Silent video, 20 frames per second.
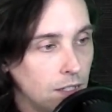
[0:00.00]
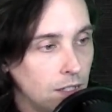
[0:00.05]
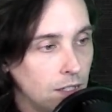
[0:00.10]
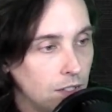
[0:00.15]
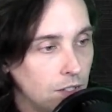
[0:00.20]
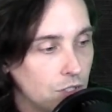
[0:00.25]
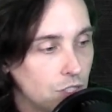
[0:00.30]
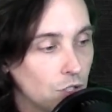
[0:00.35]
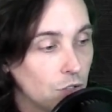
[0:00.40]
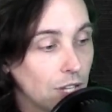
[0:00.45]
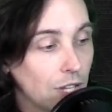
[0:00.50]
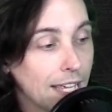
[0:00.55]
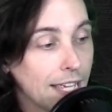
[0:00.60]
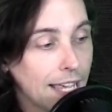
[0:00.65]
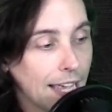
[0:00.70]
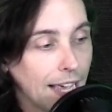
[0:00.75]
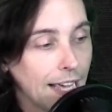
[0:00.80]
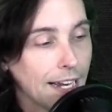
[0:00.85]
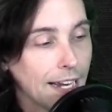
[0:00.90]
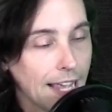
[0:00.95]
So they
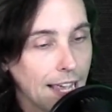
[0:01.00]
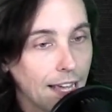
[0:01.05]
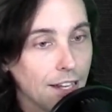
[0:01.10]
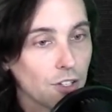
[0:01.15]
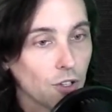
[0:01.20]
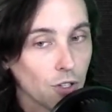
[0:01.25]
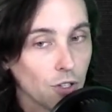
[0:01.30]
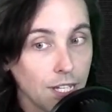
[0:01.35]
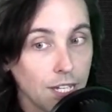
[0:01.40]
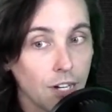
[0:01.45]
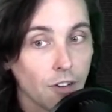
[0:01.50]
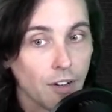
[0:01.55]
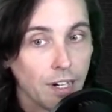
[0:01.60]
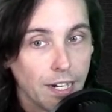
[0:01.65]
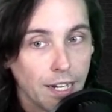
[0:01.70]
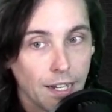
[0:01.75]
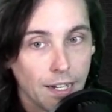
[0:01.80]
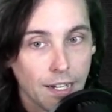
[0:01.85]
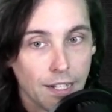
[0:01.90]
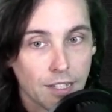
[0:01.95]
can't handle hearing
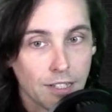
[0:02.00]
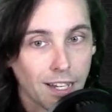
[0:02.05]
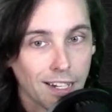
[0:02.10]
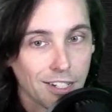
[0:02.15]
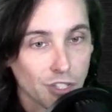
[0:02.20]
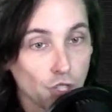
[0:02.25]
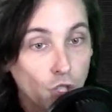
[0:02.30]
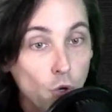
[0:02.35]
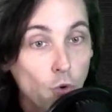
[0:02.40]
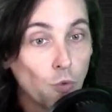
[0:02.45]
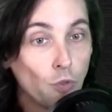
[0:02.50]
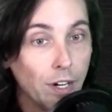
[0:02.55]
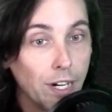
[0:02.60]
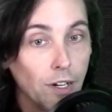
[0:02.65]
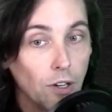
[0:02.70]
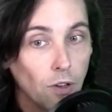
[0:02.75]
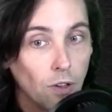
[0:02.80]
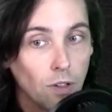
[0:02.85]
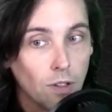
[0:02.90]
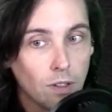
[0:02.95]
it. It's like too
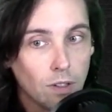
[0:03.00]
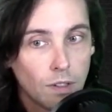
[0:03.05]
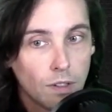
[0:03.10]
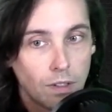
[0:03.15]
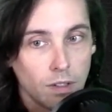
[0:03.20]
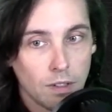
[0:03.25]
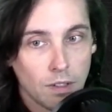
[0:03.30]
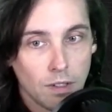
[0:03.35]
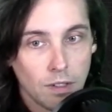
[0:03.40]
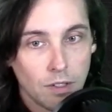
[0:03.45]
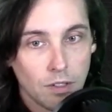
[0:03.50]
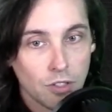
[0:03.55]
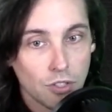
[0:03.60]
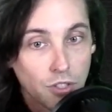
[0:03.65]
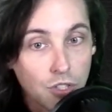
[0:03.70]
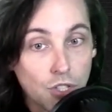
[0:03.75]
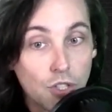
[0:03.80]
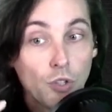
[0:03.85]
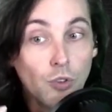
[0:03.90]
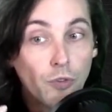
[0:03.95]
real. It's
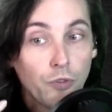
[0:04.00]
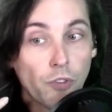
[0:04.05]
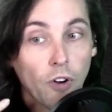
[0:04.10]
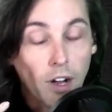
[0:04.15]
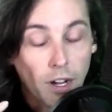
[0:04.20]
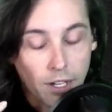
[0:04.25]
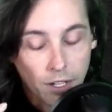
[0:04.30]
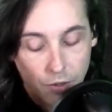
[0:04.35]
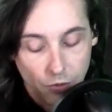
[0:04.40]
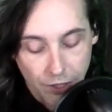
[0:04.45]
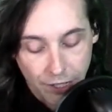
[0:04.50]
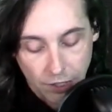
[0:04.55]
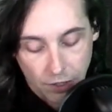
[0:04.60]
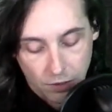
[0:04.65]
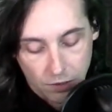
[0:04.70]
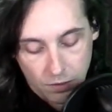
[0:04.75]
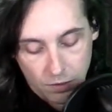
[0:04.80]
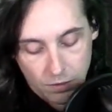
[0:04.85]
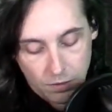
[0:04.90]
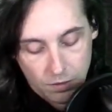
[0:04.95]
too fucking real.
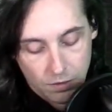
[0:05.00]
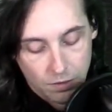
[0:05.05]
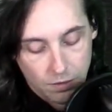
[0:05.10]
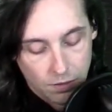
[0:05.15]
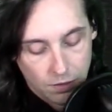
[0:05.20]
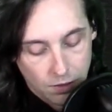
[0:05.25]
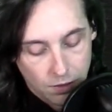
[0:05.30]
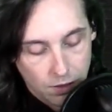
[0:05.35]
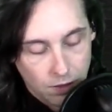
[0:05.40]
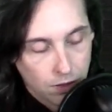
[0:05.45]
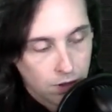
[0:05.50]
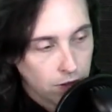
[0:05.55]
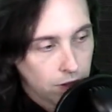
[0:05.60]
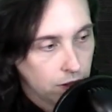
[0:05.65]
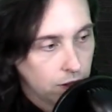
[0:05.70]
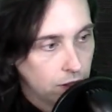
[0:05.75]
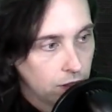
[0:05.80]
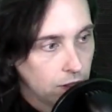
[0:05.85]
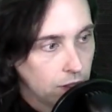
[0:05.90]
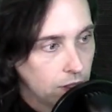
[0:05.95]

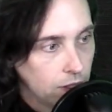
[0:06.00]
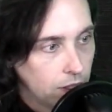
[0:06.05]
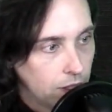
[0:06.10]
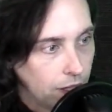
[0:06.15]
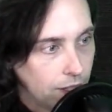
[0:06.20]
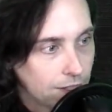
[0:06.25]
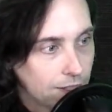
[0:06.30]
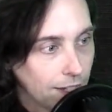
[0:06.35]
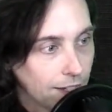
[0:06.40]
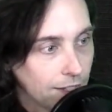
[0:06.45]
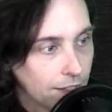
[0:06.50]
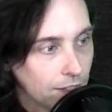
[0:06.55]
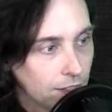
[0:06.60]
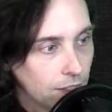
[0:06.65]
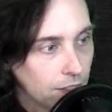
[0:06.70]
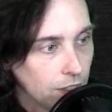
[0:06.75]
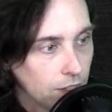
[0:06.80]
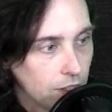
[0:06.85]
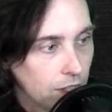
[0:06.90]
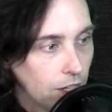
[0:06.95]
It's like
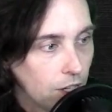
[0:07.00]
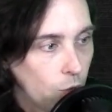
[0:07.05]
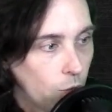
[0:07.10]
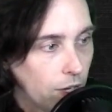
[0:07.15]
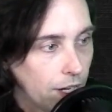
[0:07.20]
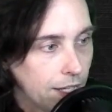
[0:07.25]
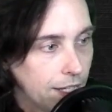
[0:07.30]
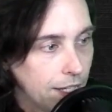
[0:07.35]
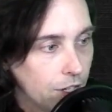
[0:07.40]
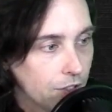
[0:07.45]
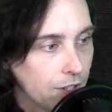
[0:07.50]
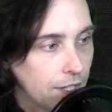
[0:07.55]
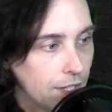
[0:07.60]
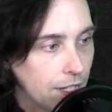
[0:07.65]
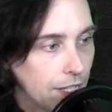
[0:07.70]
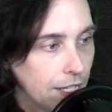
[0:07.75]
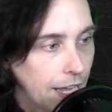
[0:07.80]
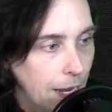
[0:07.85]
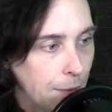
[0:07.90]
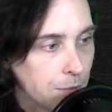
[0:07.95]
they don't want to hear that the
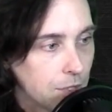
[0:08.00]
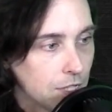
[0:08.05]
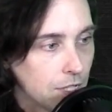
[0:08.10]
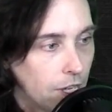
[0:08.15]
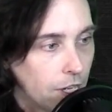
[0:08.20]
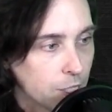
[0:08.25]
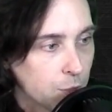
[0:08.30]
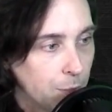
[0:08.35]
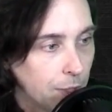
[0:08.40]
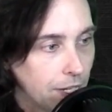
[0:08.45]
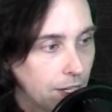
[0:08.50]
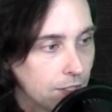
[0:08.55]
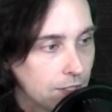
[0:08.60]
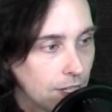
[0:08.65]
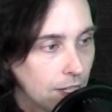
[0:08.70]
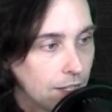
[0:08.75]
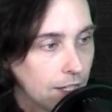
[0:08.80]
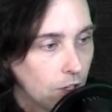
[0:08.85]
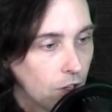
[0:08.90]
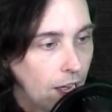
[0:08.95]
game sucks because
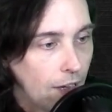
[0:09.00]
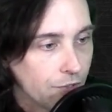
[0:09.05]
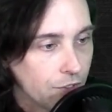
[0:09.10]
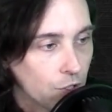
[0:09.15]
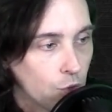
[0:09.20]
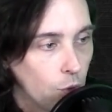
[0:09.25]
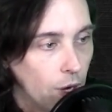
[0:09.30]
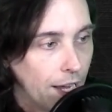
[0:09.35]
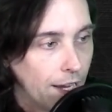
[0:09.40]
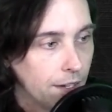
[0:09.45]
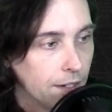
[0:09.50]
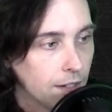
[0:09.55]
then they'll have to quit.